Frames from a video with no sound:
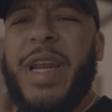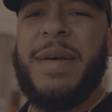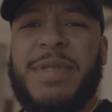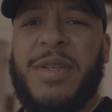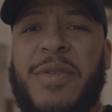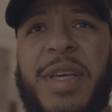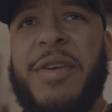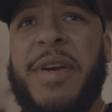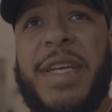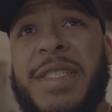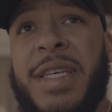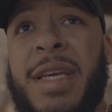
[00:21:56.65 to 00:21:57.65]
absolutely
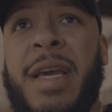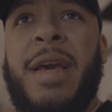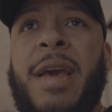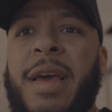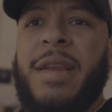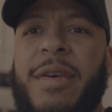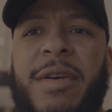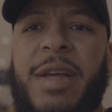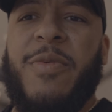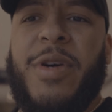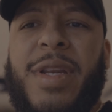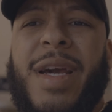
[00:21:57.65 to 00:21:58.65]
crazy. Literally
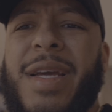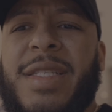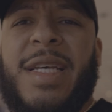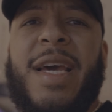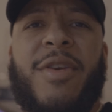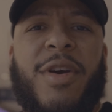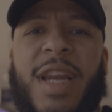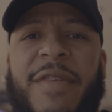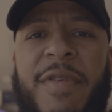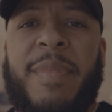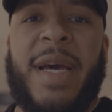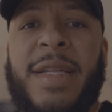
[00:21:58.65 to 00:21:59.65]
won like 10 or
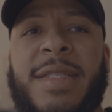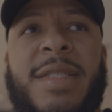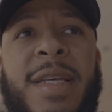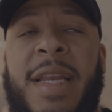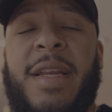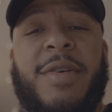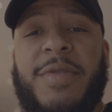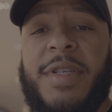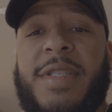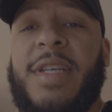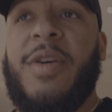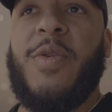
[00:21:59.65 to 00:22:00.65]
11 bets. Didn't lose a
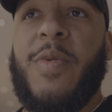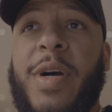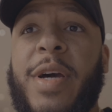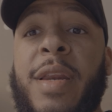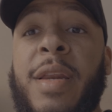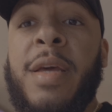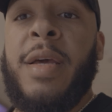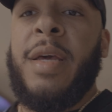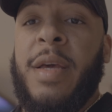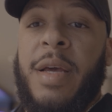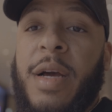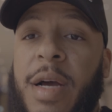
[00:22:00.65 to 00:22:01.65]
single one.
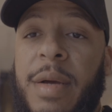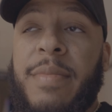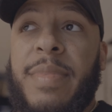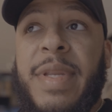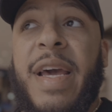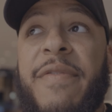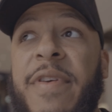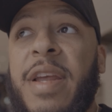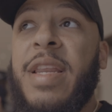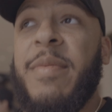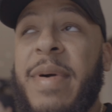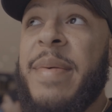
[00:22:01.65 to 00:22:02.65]
Um,
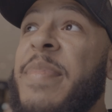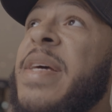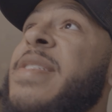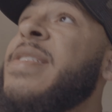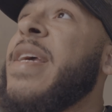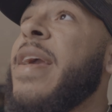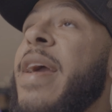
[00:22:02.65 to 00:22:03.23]
definitely my best day